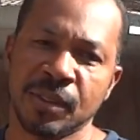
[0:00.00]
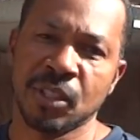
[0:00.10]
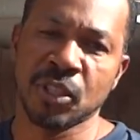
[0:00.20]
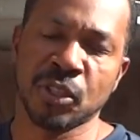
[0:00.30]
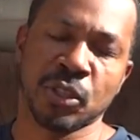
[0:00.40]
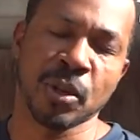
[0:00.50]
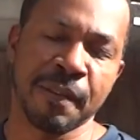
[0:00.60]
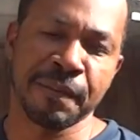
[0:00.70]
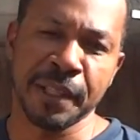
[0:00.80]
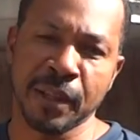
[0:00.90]
Just a
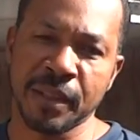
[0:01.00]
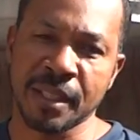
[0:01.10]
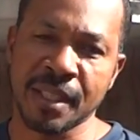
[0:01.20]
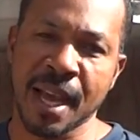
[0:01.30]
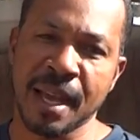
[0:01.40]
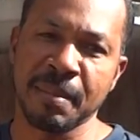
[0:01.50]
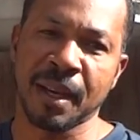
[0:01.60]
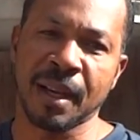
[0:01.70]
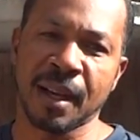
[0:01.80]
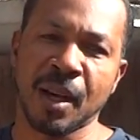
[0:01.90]
short video this time.
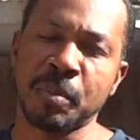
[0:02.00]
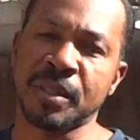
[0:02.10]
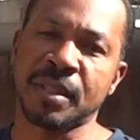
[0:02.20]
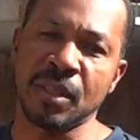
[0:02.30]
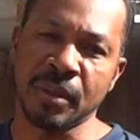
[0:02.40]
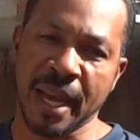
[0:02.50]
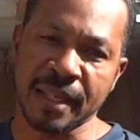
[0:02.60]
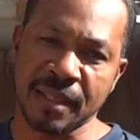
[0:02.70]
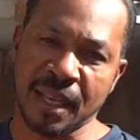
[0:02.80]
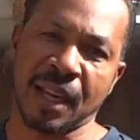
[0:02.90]
Hope to see you
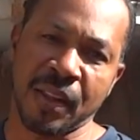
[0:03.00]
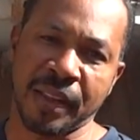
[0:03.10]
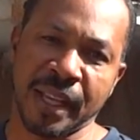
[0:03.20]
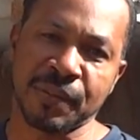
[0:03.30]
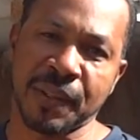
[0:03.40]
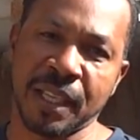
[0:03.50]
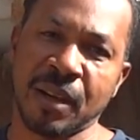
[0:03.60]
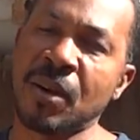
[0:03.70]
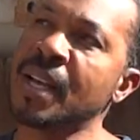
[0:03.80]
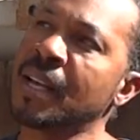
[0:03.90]
guys again on the next
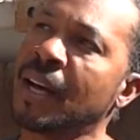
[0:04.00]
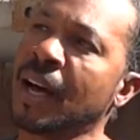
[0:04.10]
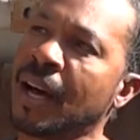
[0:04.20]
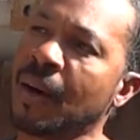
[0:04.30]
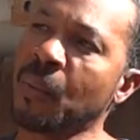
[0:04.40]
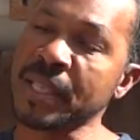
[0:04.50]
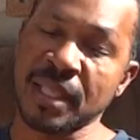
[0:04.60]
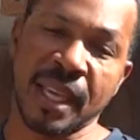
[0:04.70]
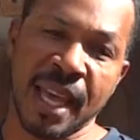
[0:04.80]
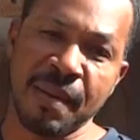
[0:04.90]
video. Once
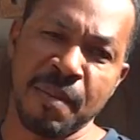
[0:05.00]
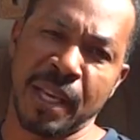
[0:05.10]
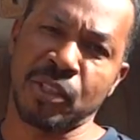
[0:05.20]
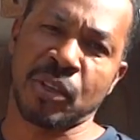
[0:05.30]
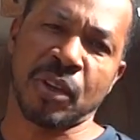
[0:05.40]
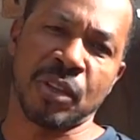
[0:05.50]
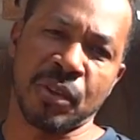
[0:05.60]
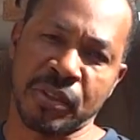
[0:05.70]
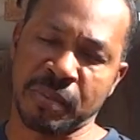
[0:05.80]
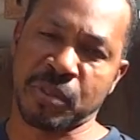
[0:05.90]
again, make sure
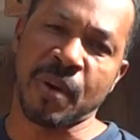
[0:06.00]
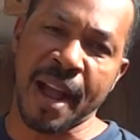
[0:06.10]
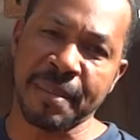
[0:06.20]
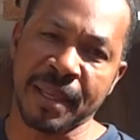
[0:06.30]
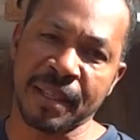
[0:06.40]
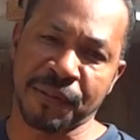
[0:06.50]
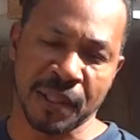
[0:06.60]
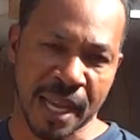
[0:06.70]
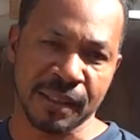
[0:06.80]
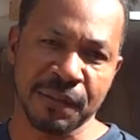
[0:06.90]
you're subscribing. If you
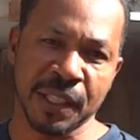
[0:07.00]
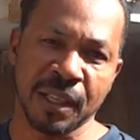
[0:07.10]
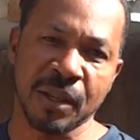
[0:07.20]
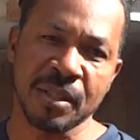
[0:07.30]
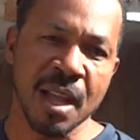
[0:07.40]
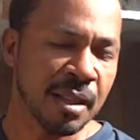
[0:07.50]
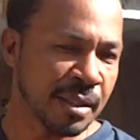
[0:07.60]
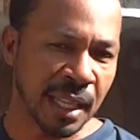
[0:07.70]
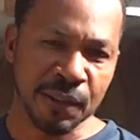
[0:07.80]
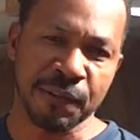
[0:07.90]
like the videos,
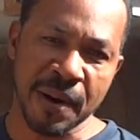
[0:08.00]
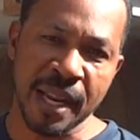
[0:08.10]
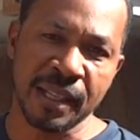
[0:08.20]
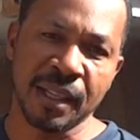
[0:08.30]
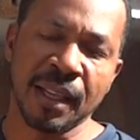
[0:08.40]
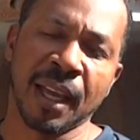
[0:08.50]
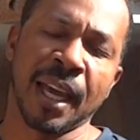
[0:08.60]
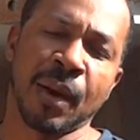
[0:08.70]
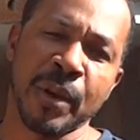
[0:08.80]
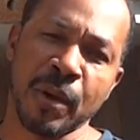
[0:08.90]
tell a friend.
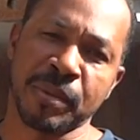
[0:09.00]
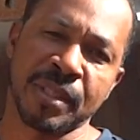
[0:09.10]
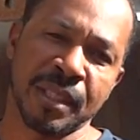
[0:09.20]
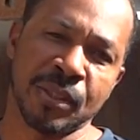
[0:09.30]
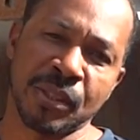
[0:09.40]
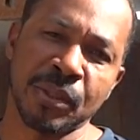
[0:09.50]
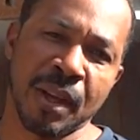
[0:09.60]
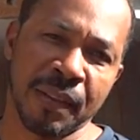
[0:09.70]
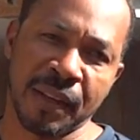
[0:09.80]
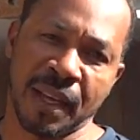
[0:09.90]
And we hope to see you soon
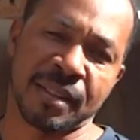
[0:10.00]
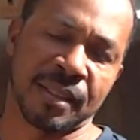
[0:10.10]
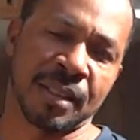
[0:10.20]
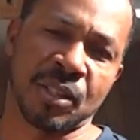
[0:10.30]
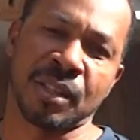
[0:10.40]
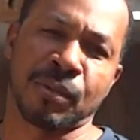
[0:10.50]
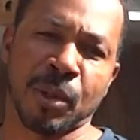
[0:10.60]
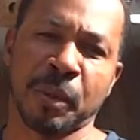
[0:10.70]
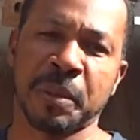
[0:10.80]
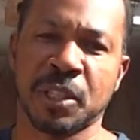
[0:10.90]
on the next edition of
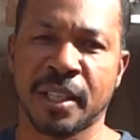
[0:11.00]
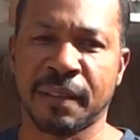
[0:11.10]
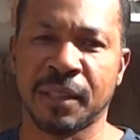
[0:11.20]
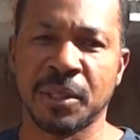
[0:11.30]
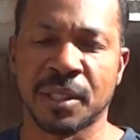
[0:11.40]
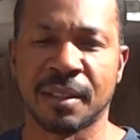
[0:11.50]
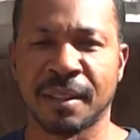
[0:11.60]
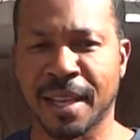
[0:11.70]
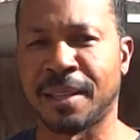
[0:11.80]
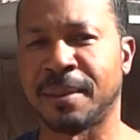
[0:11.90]
Roller Pigeon Evolution.
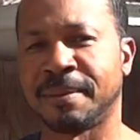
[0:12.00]
Thank you.